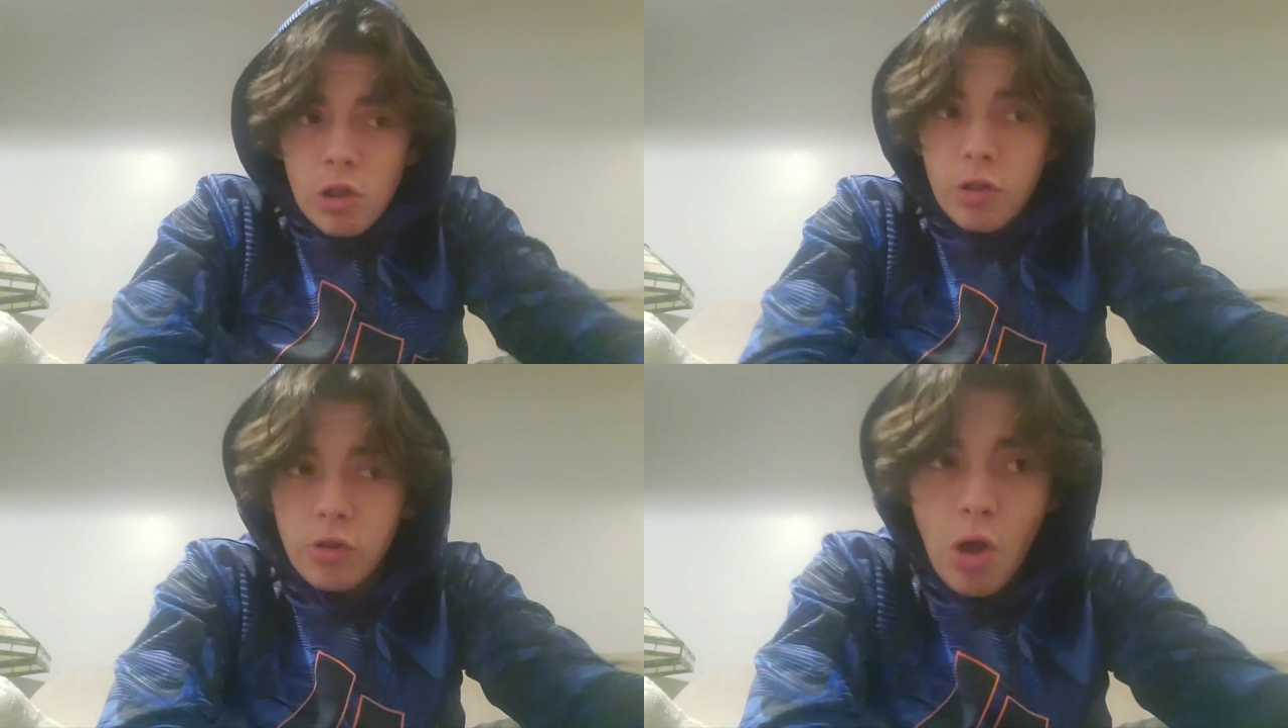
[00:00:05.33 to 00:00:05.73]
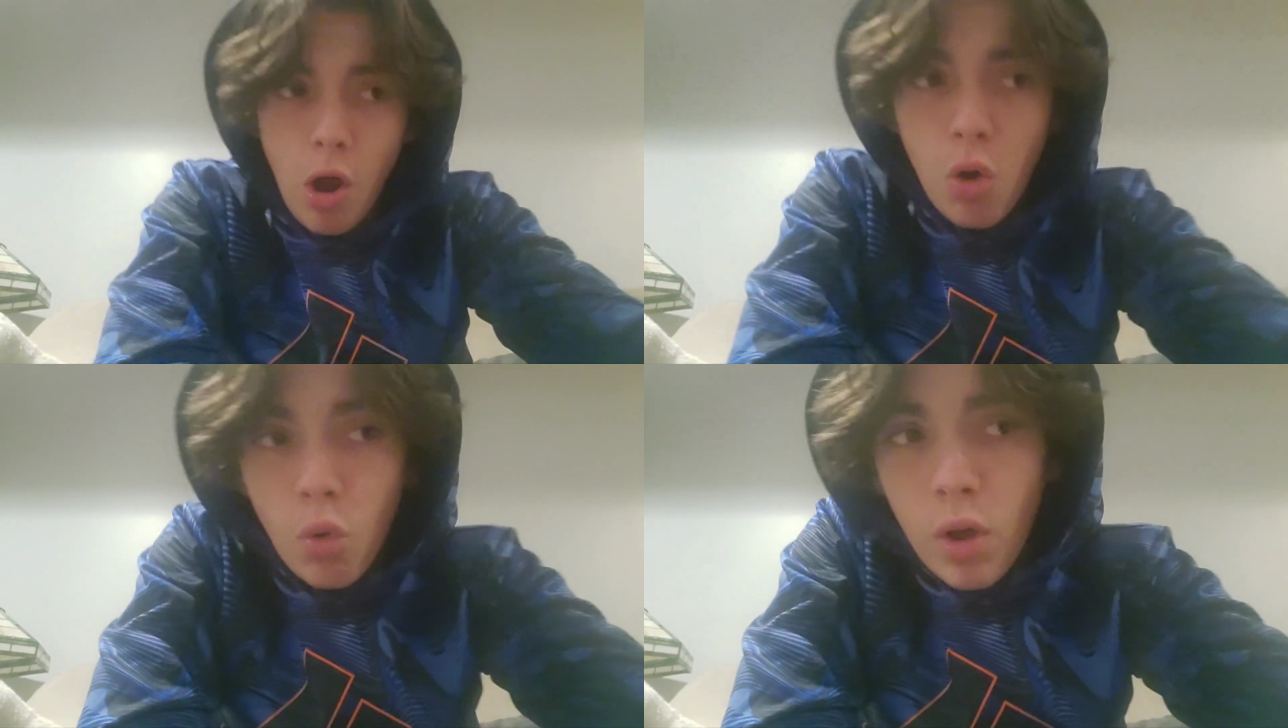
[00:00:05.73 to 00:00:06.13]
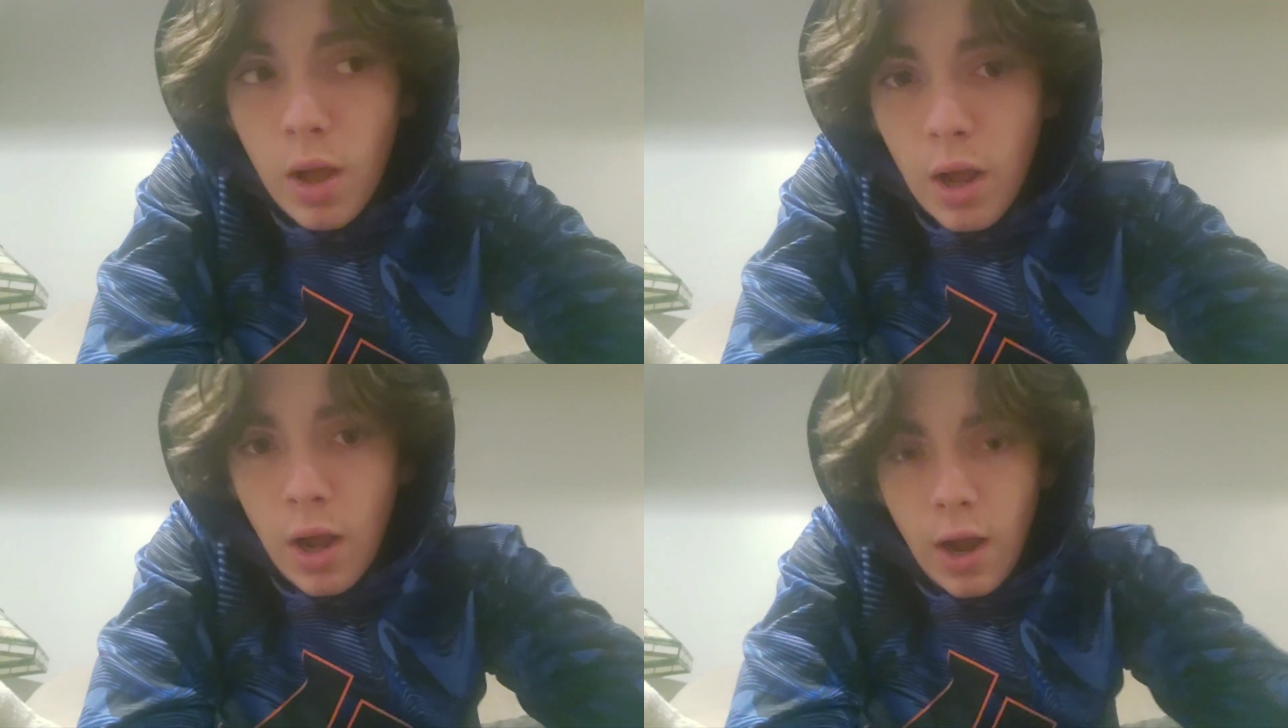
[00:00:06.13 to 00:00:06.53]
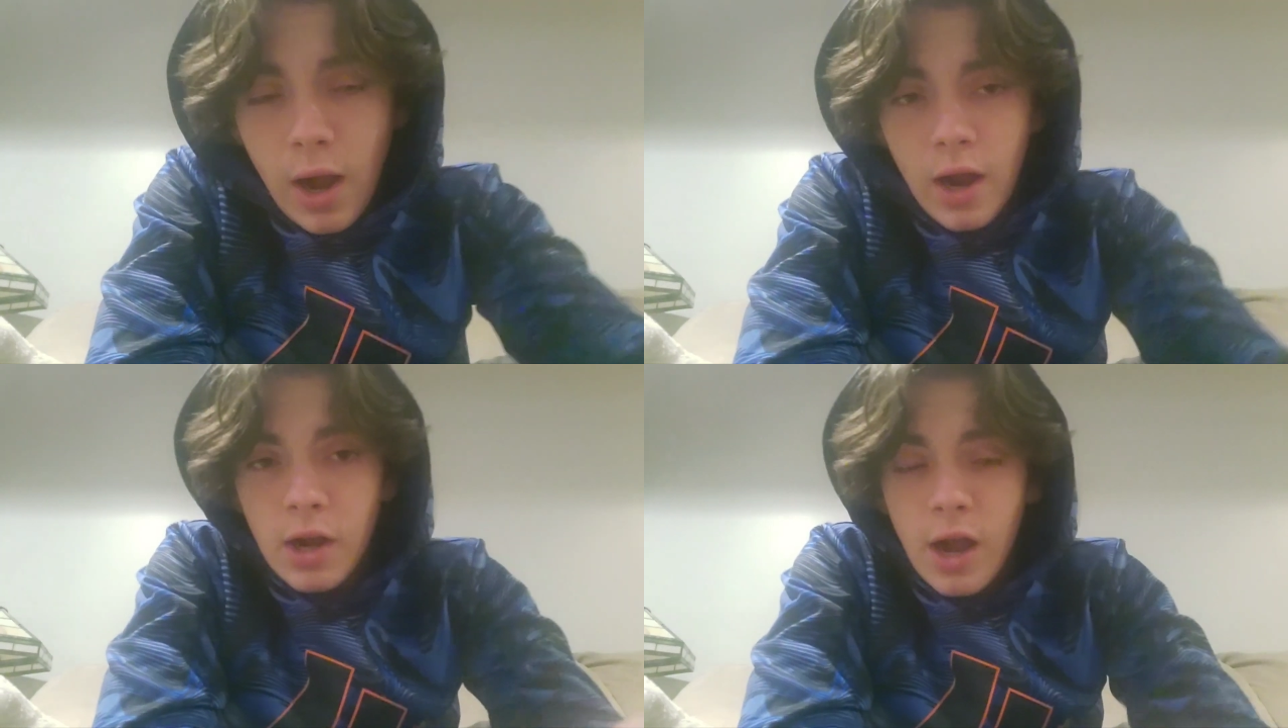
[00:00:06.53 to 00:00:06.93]
So,
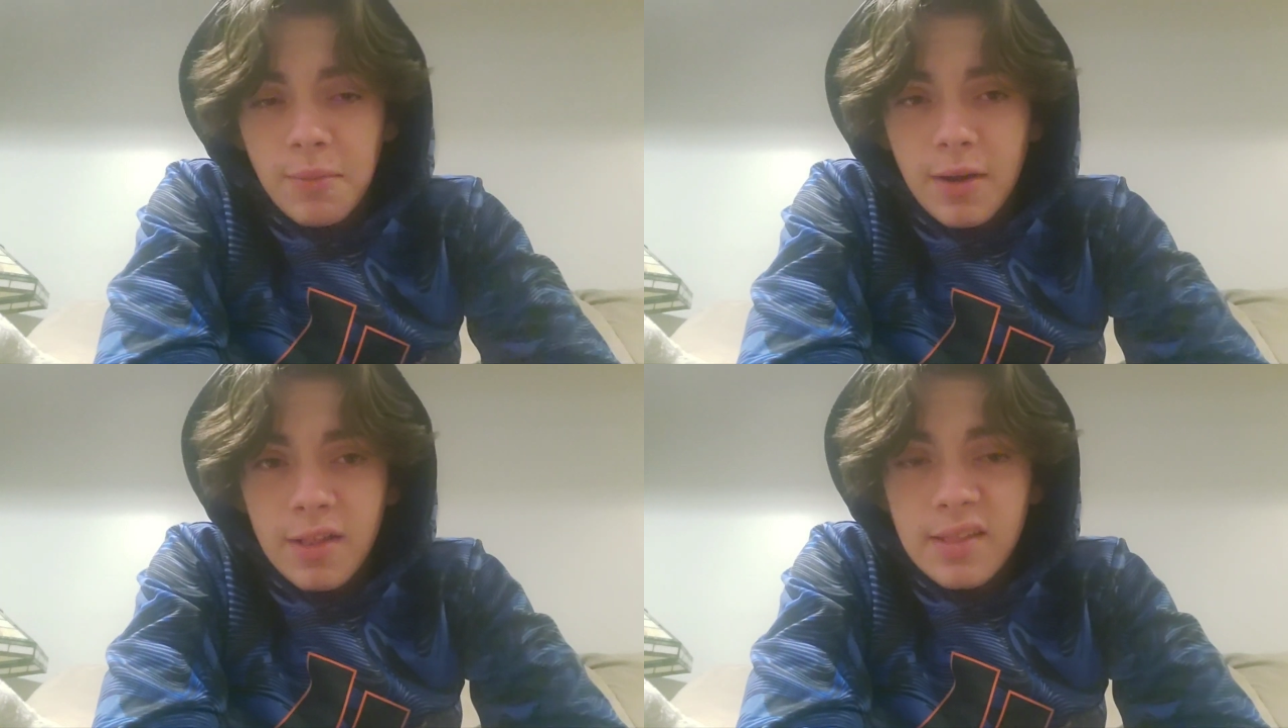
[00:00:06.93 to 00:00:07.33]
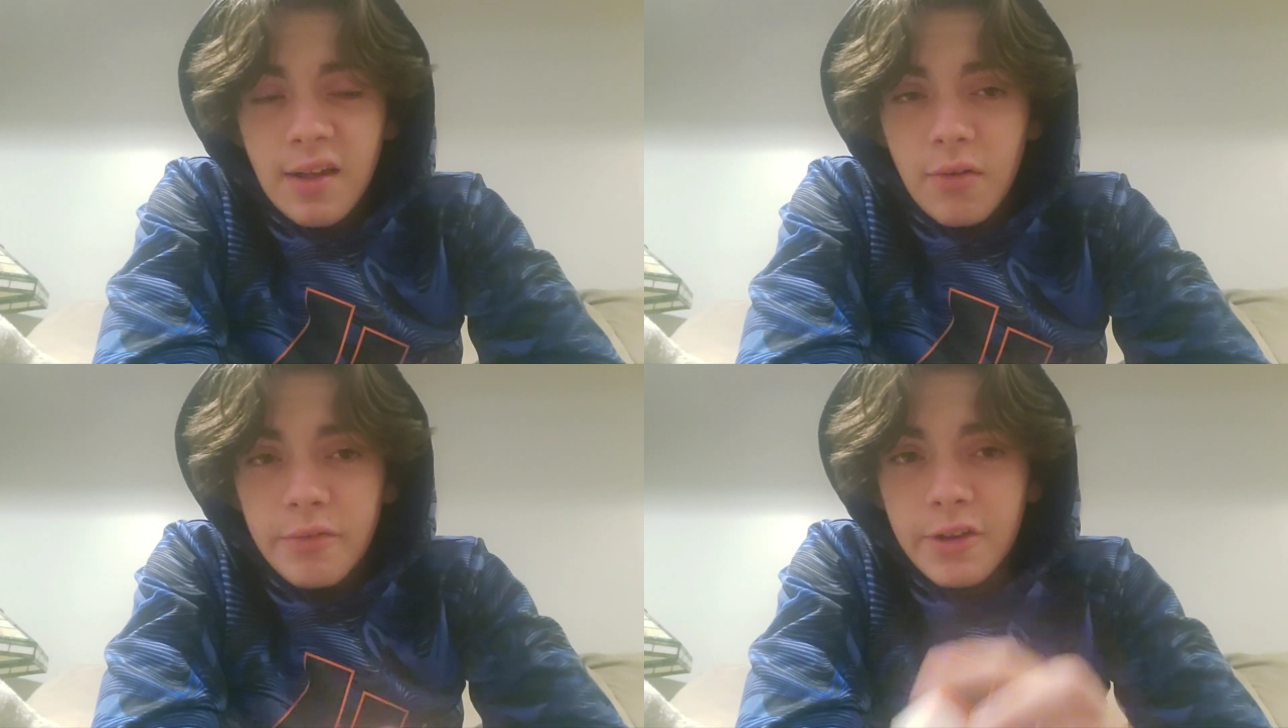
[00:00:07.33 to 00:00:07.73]
I got myself